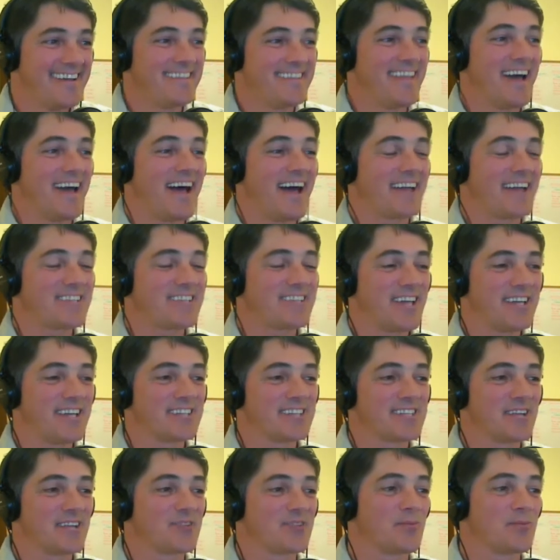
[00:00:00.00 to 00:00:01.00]
Now, I tell
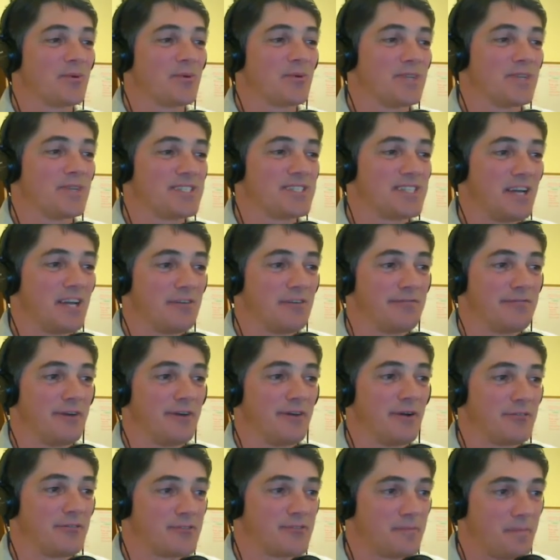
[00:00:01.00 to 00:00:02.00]
you something with cell
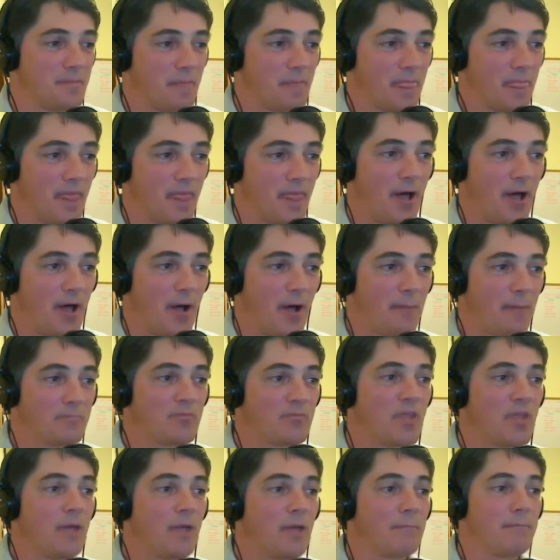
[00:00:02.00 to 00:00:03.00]
phones.
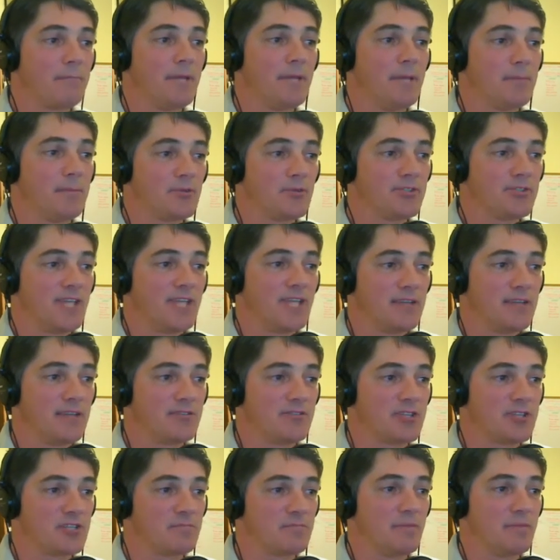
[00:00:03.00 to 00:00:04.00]
People
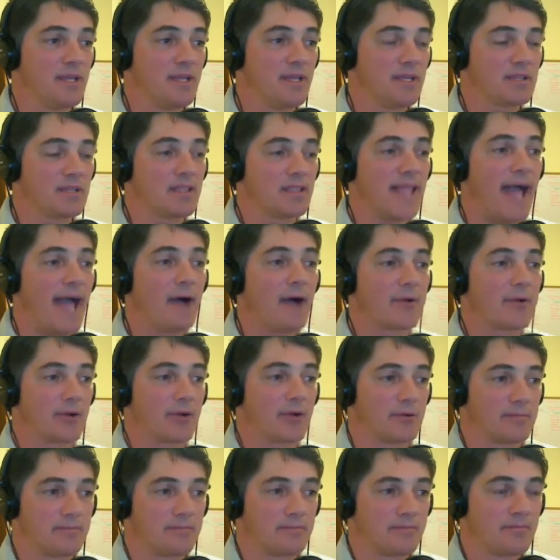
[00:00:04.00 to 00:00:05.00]
tend to speak
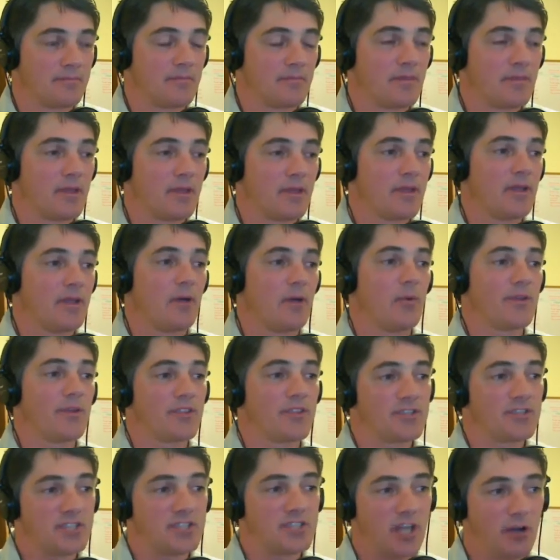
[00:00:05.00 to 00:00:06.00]
louder
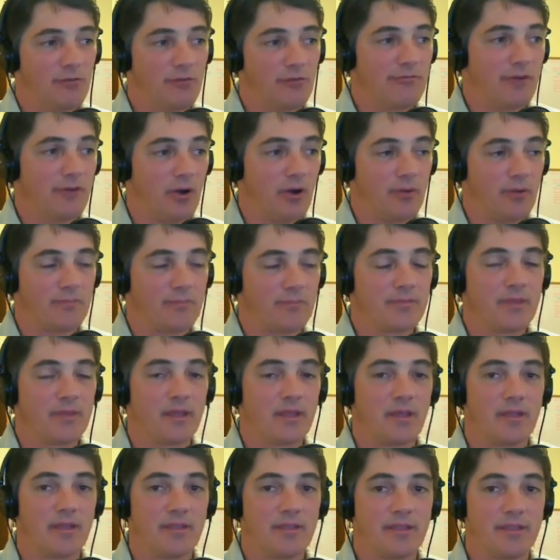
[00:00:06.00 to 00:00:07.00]
with a cell phone
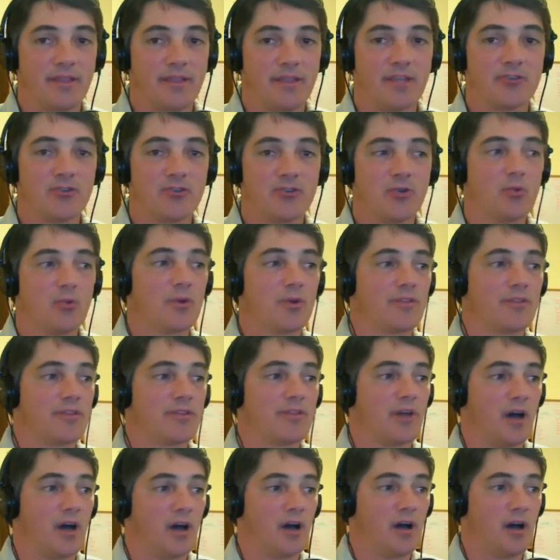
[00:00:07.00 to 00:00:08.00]
than they do with
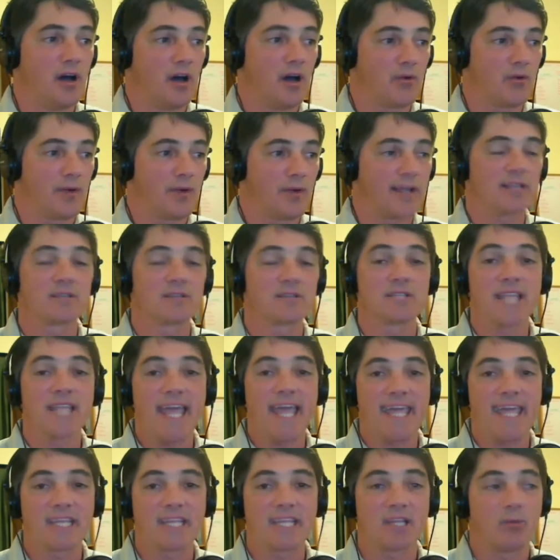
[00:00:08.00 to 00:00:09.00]
a regular
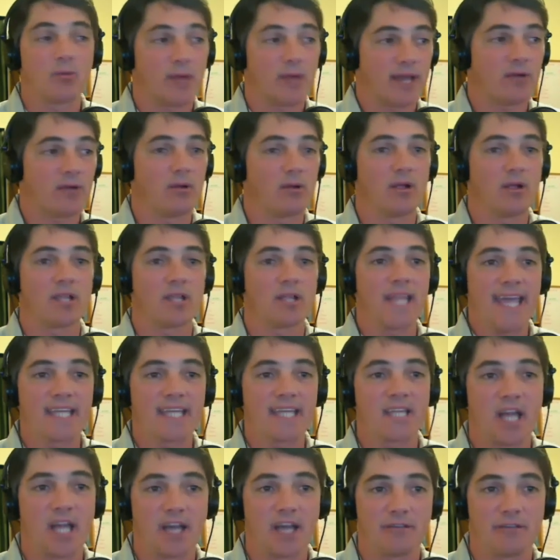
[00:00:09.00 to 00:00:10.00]
what I call a
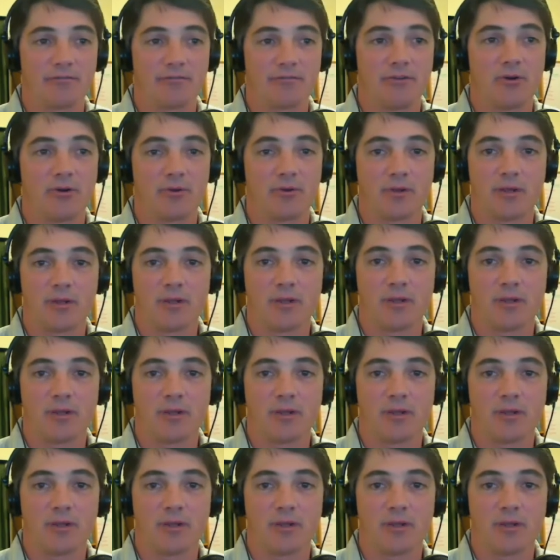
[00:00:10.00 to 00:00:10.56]
landline phone,